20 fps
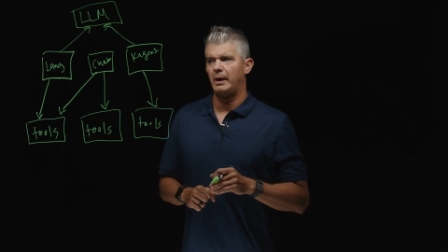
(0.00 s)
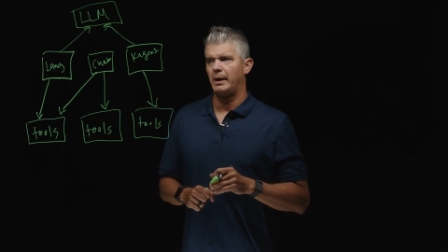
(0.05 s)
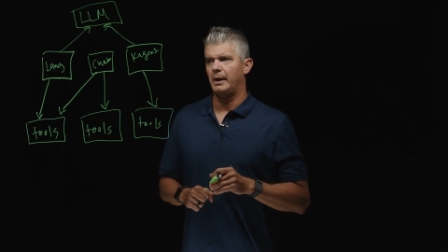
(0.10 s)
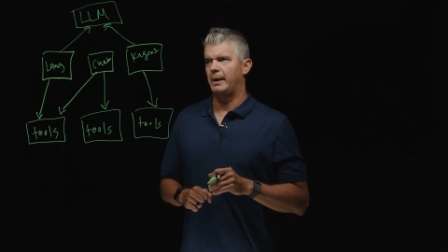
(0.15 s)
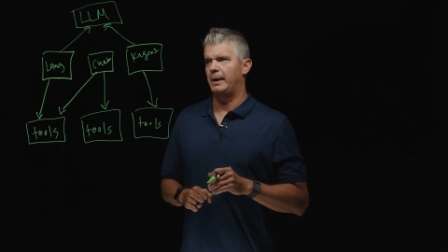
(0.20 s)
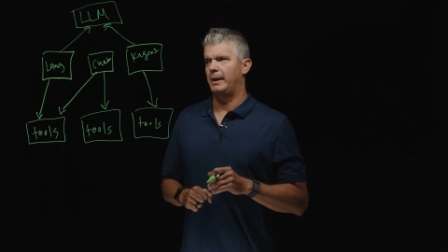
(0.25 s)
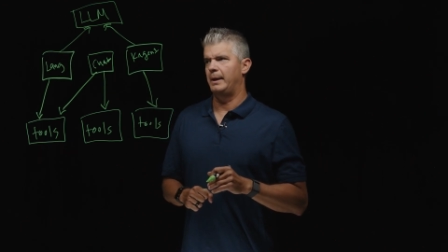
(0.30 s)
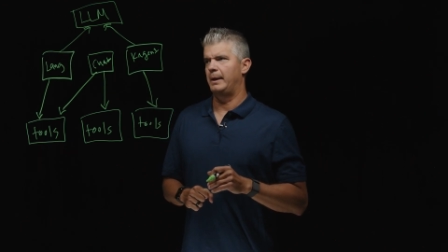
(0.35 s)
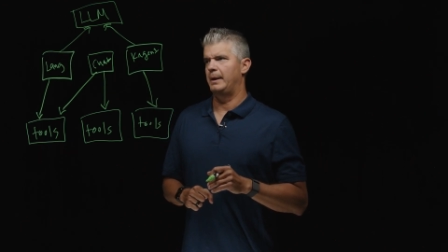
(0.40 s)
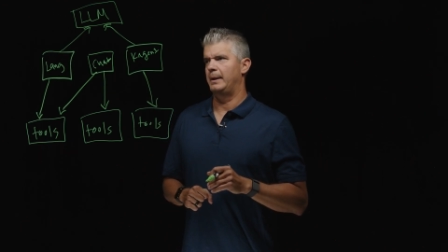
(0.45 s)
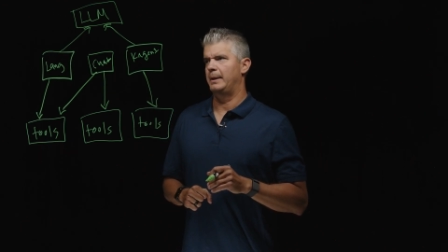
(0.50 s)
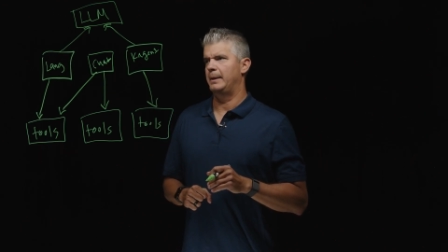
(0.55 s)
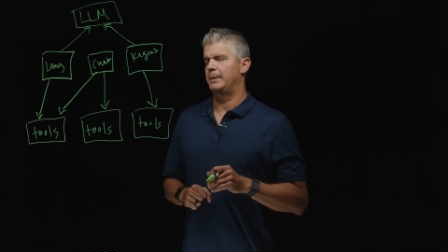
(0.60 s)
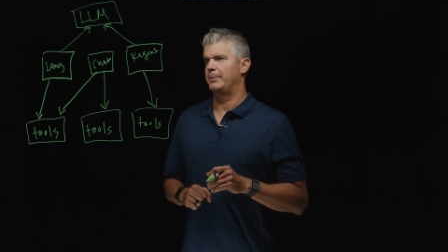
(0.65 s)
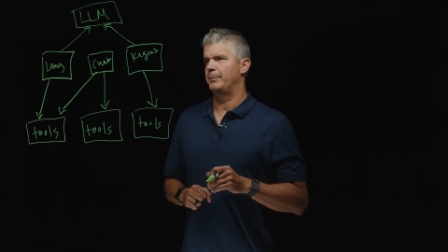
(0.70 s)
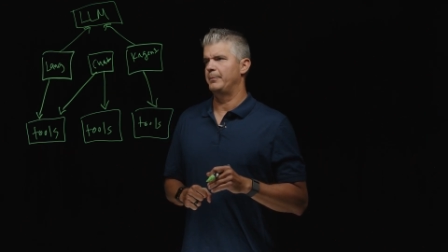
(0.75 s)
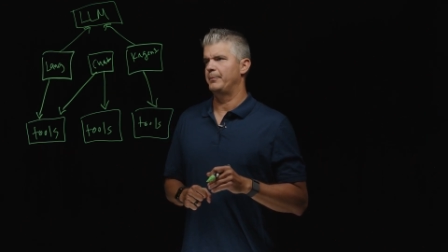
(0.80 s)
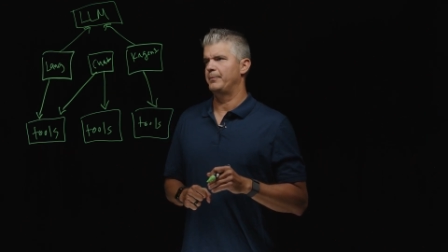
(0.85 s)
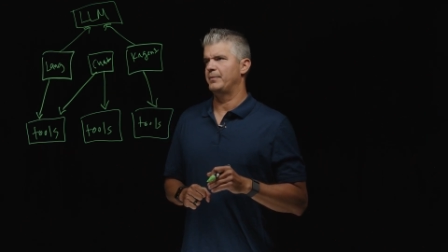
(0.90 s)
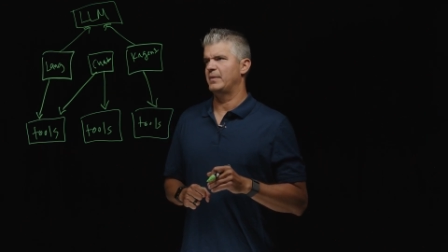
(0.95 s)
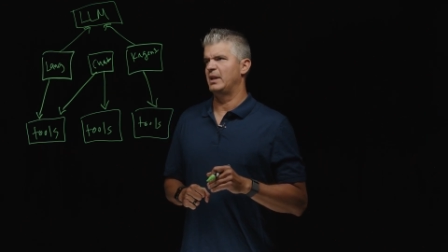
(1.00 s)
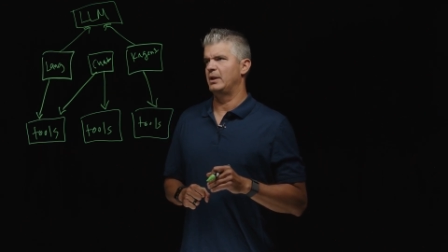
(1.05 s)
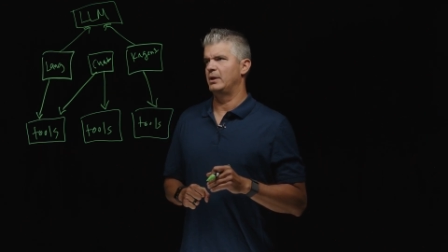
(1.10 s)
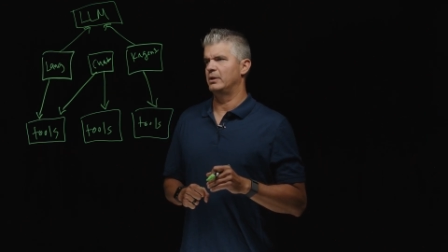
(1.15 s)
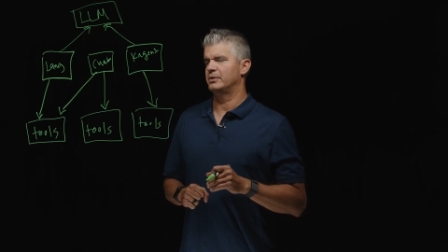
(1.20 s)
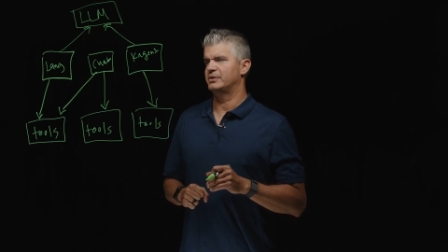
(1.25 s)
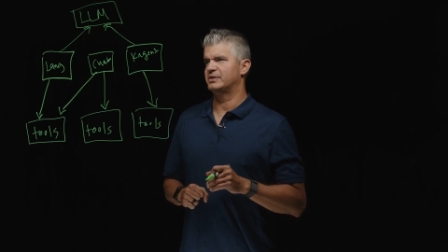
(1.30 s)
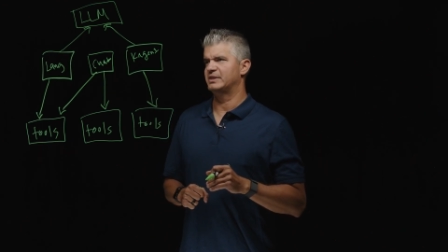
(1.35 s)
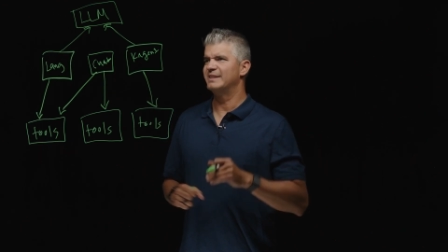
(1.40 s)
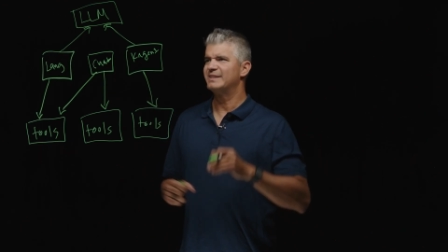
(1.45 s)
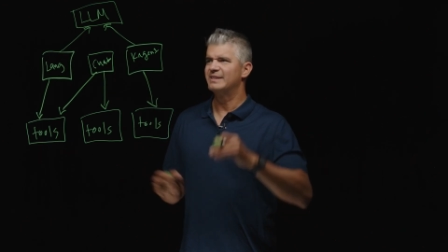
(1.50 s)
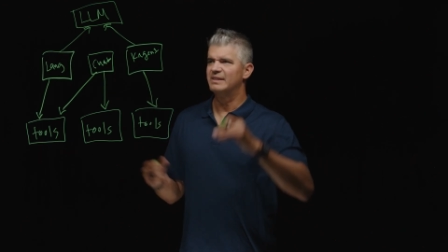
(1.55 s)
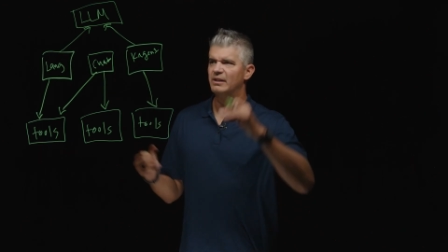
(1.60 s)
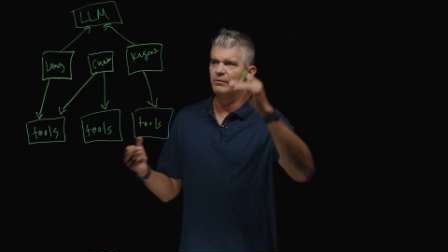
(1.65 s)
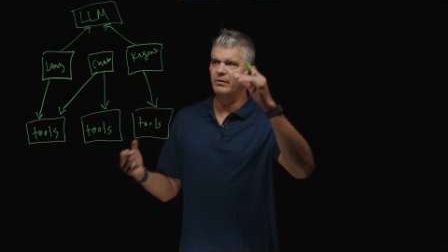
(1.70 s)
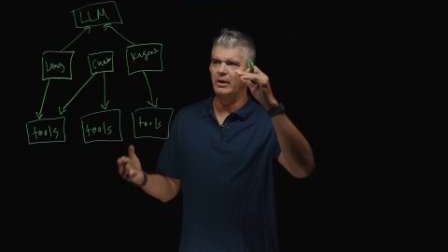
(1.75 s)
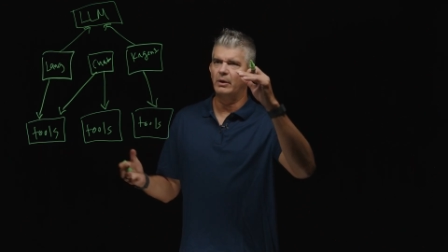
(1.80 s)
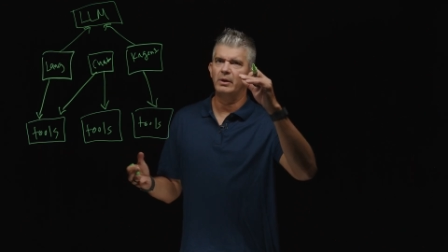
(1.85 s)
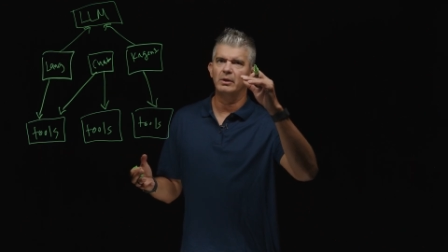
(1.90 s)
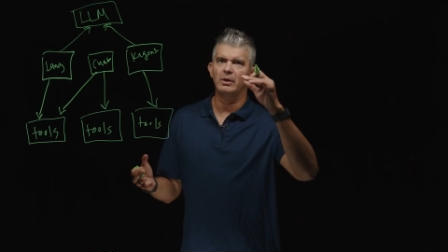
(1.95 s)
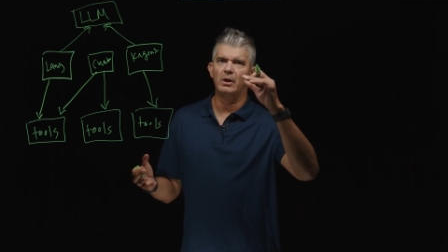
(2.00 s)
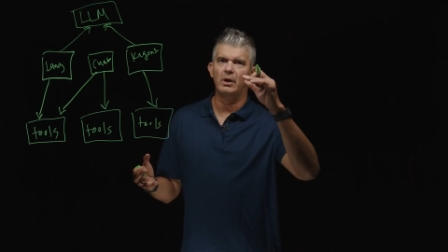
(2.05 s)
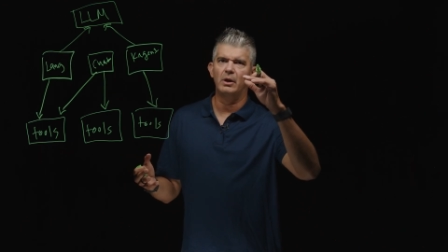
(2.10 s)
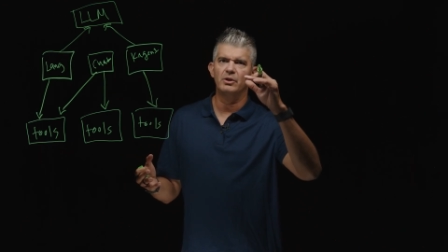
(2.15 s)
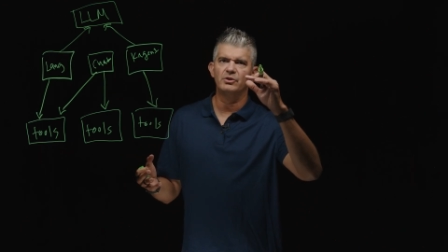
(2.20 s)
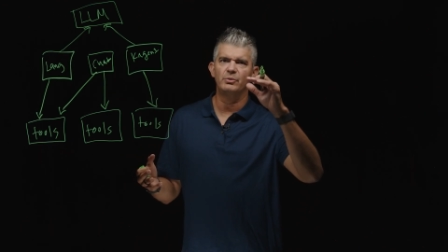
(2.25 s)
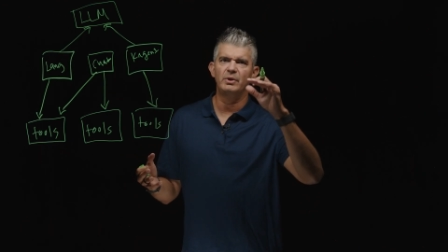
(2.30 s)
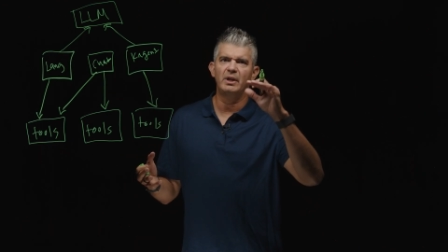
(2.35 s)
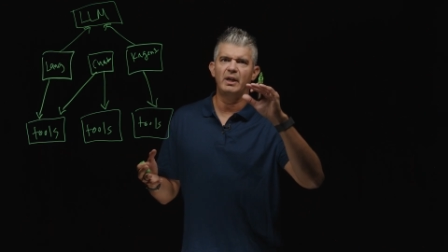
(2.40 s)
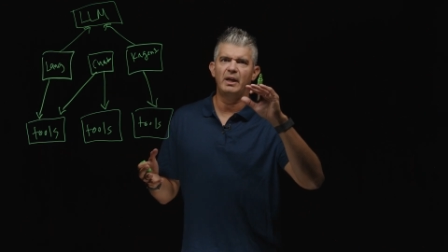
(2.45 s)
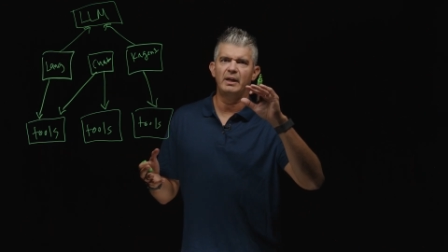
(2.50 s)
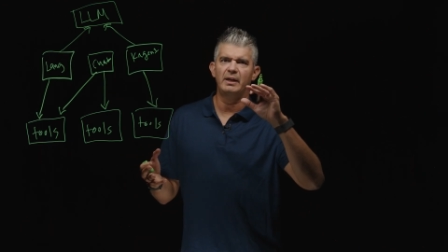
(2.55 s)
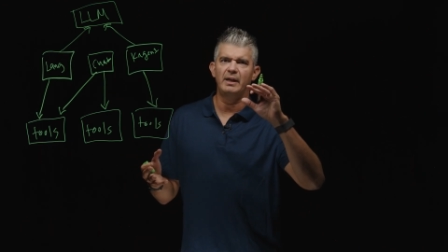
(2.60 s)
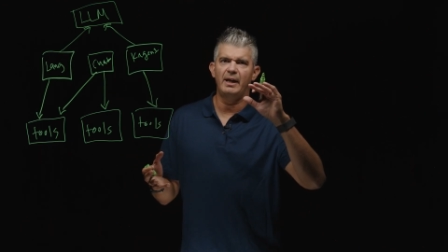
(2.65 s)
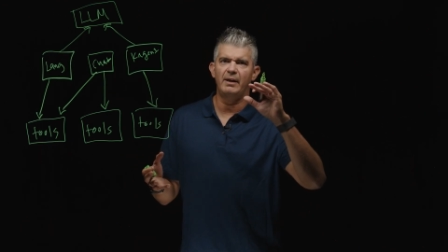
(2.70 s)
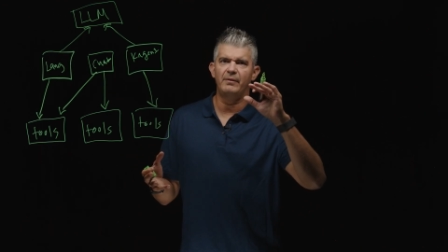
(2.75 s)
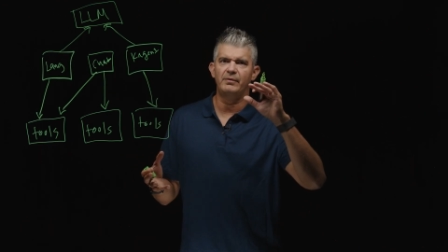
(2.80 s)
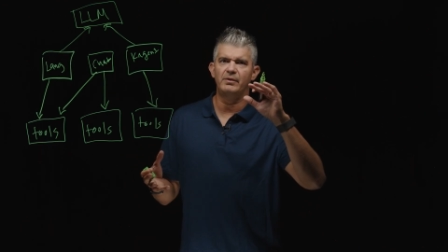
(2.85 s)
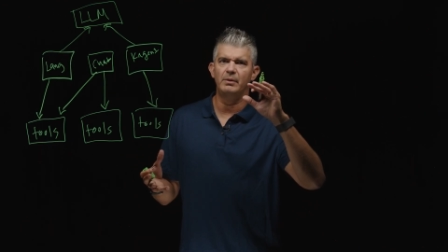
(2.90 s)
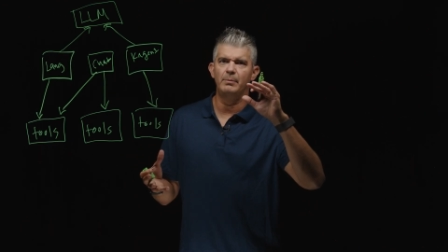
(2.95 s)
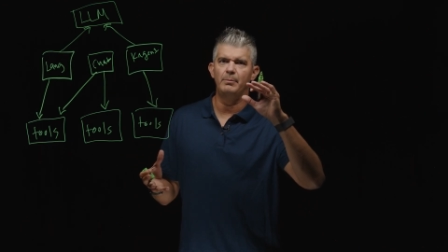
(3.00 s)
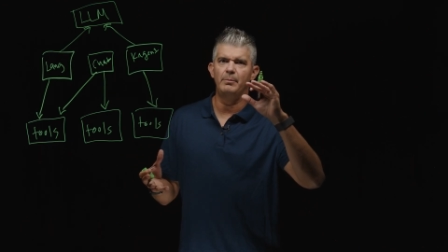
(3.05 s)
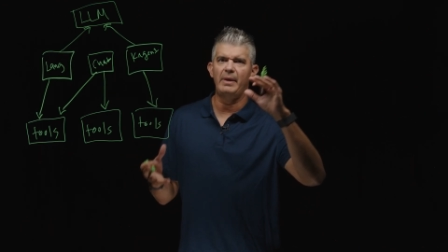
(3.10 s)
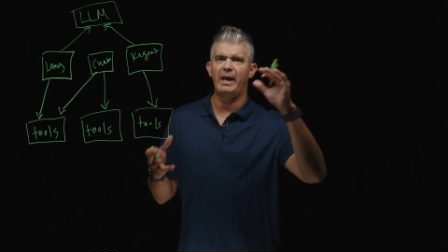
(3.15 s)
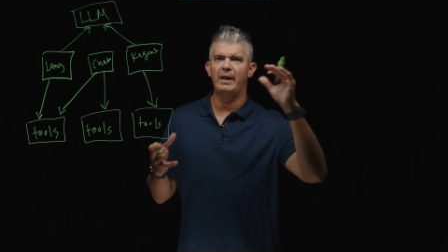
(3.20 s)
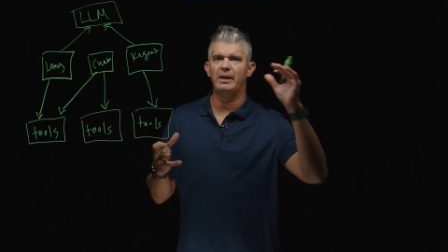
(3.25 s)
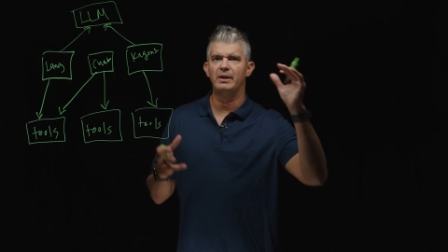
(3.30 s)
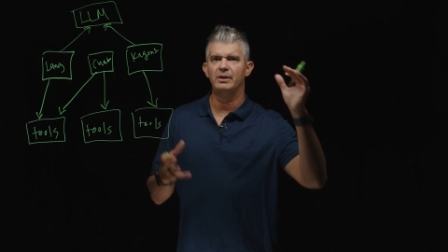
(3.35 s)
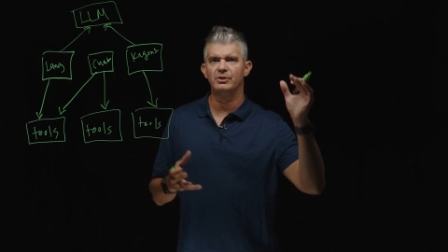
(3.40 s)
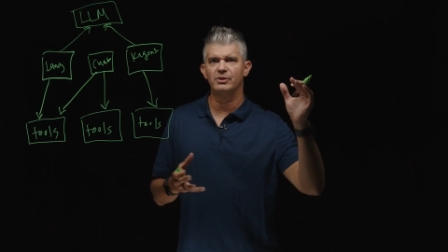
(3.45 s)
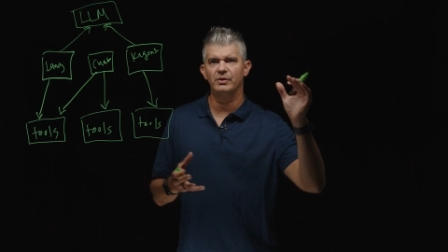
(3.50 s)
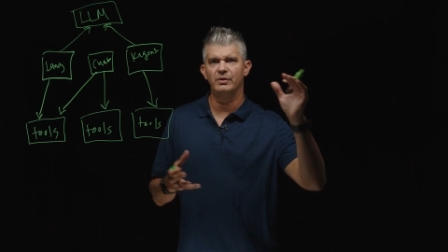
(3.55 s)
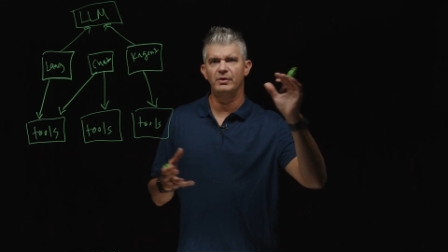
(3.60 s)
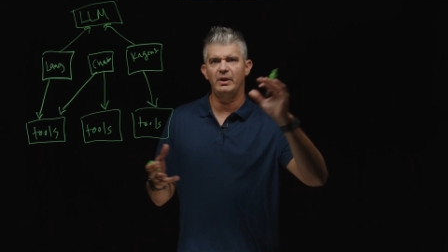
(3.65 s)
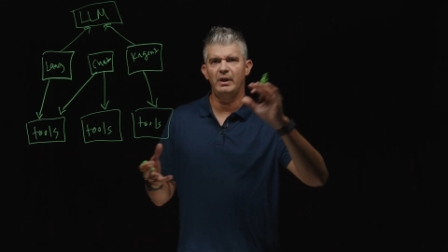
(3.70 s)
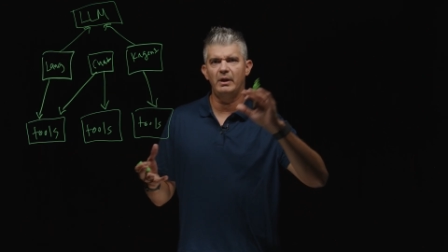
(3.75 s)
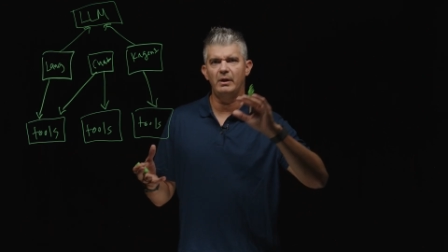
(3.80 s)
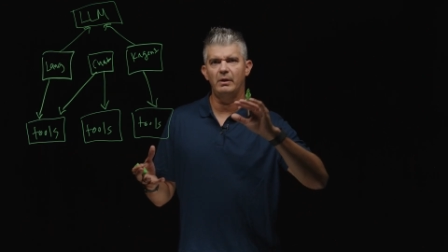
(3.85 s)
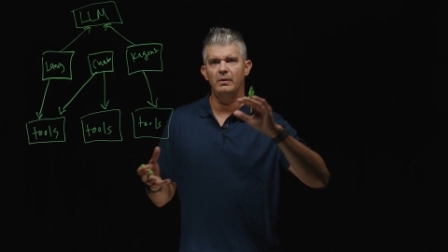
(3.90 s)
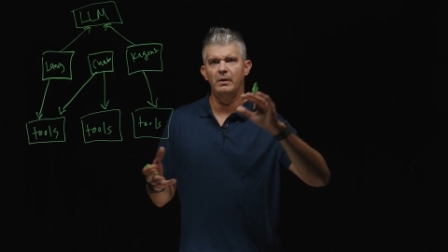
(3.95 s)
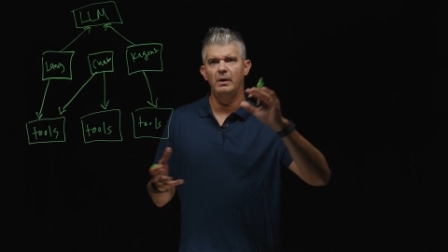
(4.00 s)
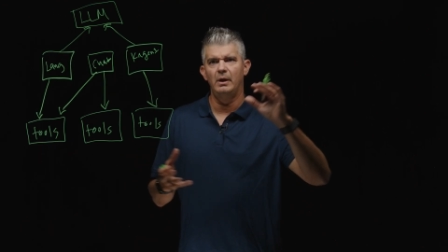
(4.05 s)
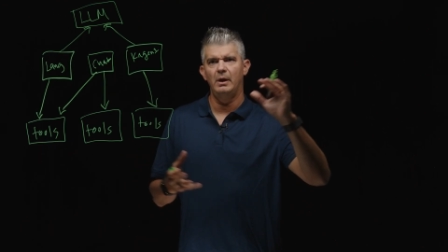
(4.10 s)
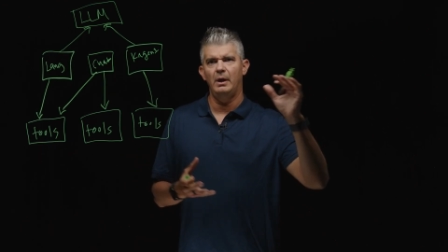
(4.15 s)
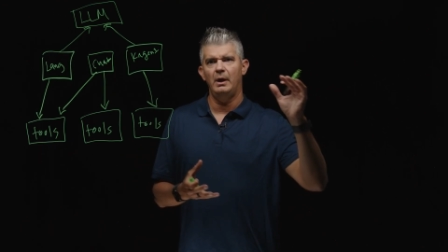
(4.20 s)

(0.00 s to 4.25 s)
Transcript: Since they're very large, we kind of have to manage their